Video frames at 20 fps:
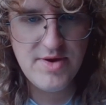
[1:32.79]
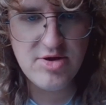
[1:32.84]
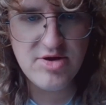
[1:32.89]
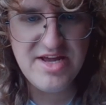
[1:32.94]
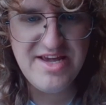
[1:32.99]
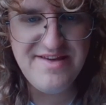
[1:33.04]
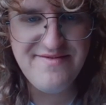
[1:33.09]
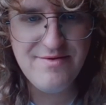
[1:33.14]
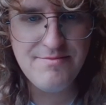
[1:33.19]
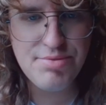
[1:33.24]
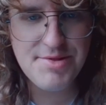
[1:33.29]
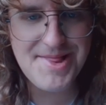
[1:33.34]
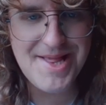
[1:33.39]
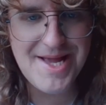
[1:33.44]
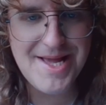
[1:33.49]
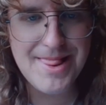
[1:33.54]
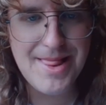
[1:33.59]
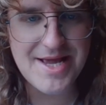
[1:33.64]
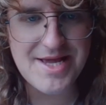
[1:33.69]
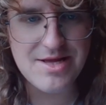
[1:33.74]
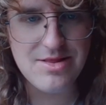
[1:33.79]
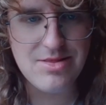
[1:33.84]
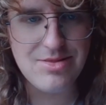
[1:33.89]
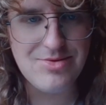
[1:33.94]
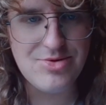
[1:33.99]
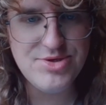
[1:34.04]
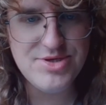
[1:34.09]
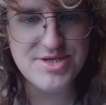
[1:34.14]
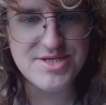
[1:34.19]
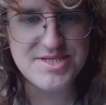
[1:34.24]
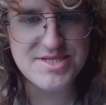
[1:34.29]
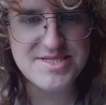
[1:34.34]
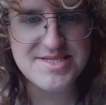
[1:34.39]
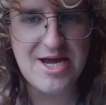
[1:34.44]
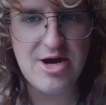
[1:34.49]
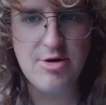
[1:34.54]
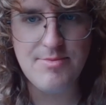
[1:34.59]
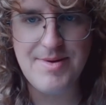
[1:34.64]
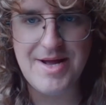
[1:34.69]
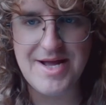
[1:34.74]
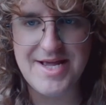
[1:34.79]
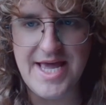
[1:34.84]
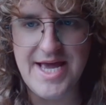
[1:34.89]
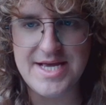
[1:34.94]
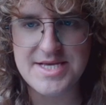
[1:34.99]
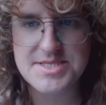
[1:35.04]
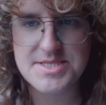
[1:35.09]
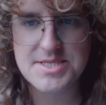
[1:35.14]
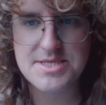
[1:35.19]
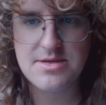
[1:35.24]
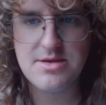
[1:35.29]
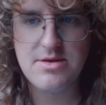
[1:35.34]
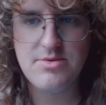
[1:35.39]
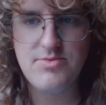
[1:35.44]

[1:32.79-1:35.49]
could even play like a London setup, I guess.